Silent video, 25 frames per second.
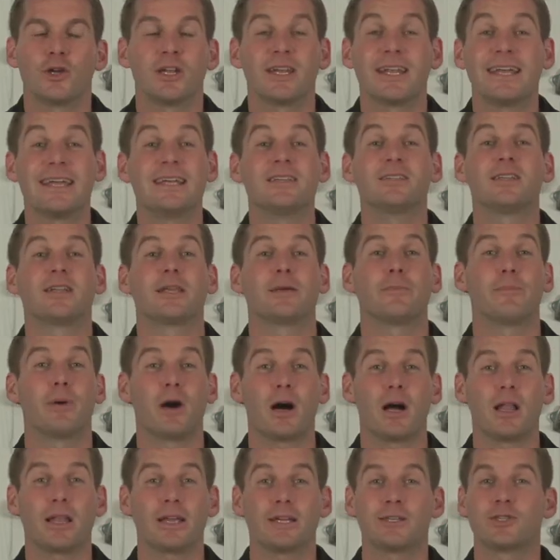can easily
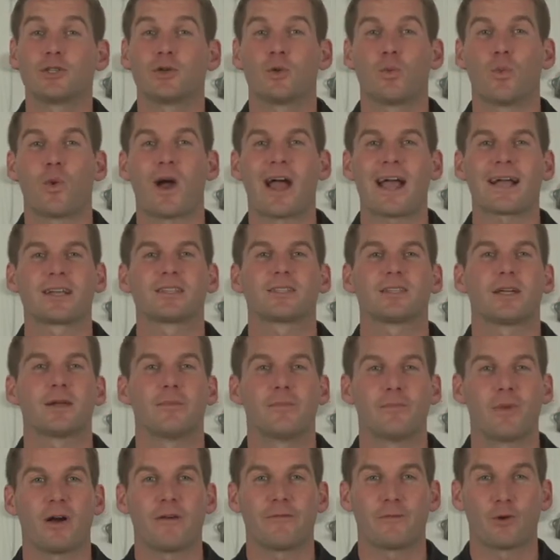polish, wax, and
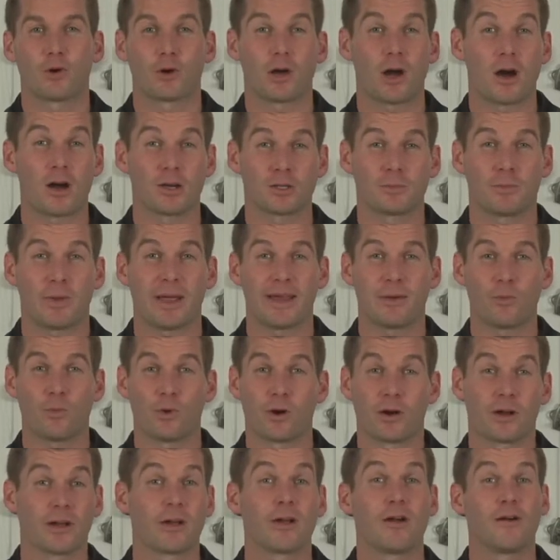buff your car's
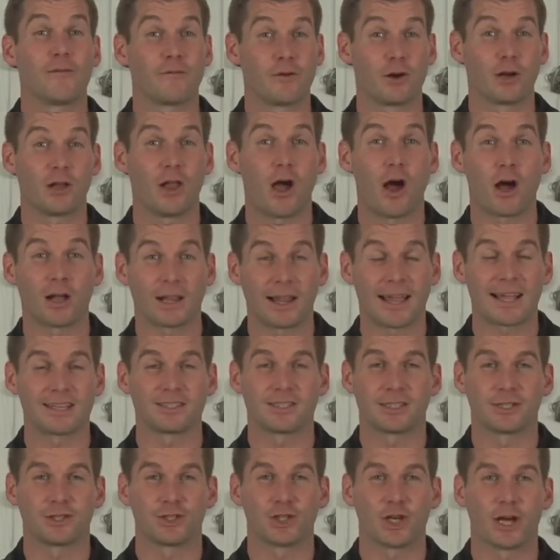paintwork for a
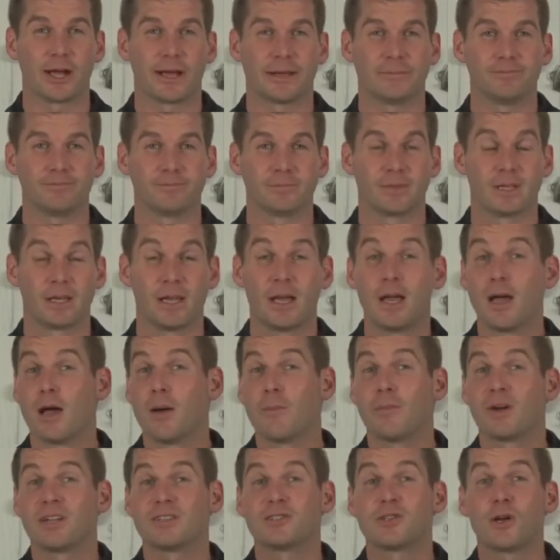long-lasting shine.
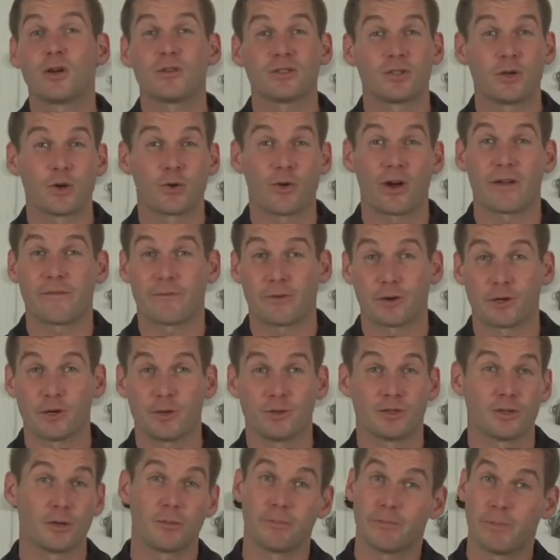But it's also great for
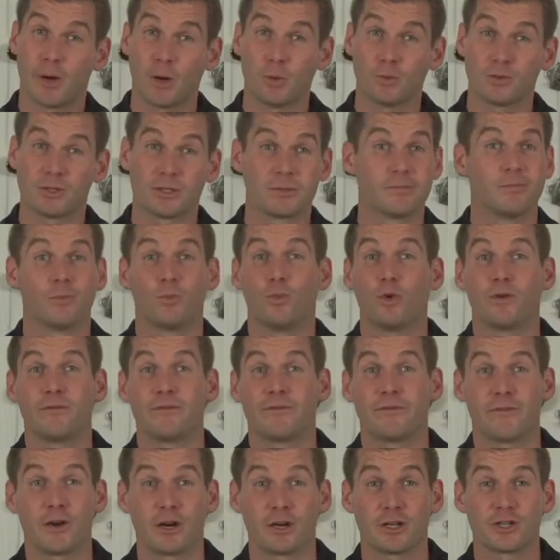use on boats, wooden
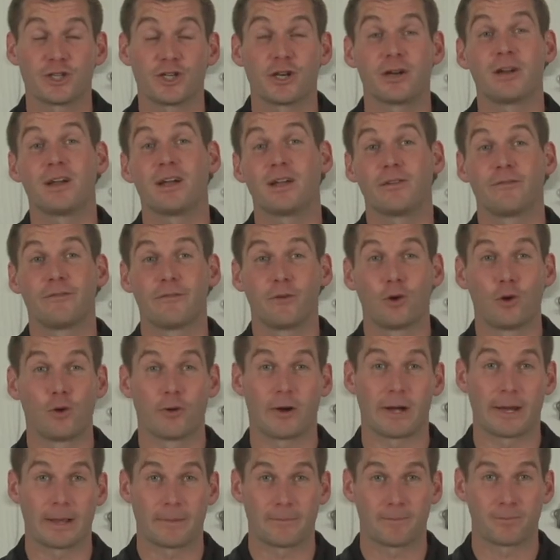furniture, and
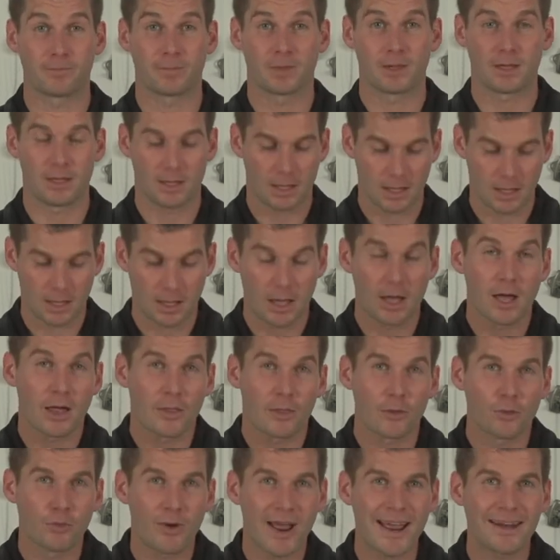flooring.
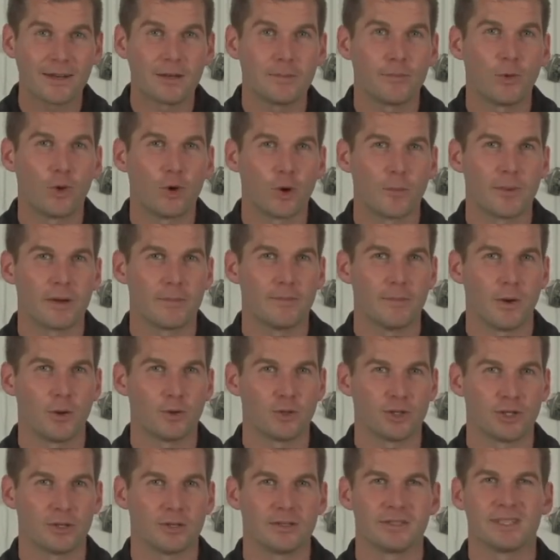The random orbit
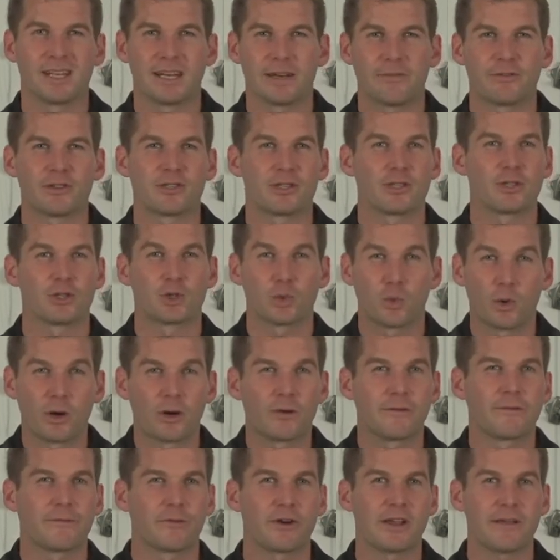motion delivers a
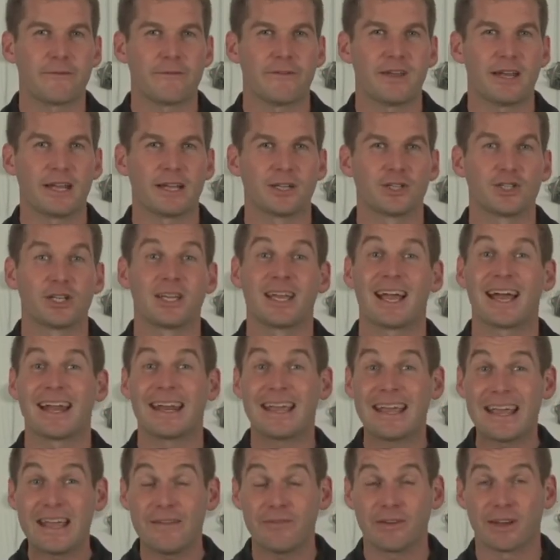swirl-free finish and
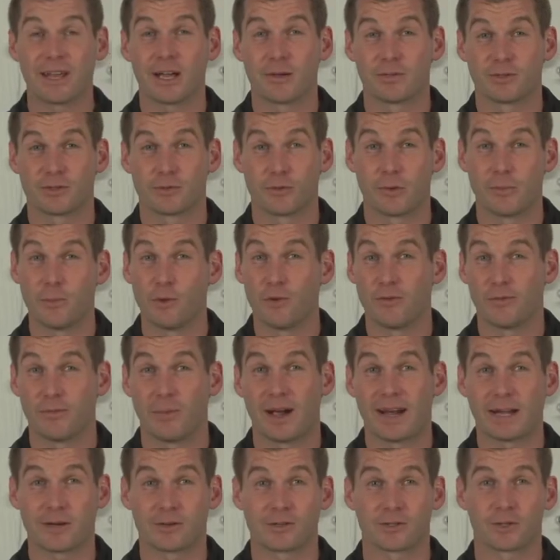even helps to remove
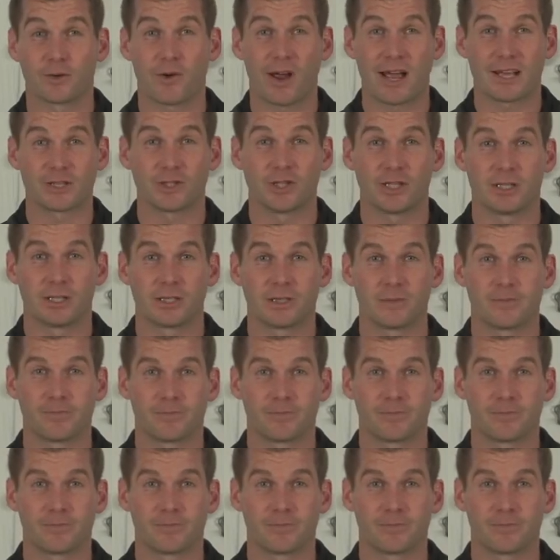minor scratches.